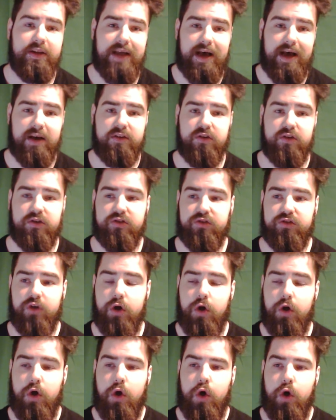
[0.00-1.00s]
actors
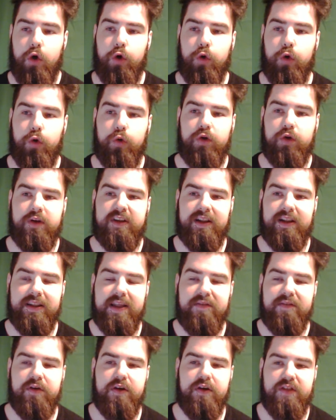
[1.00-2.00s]
who
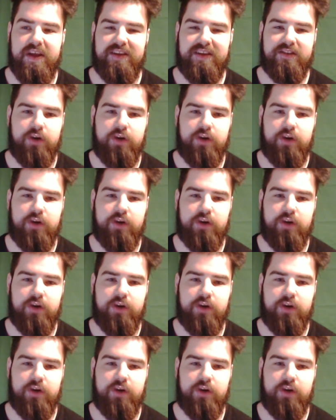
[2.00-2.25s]
deliver this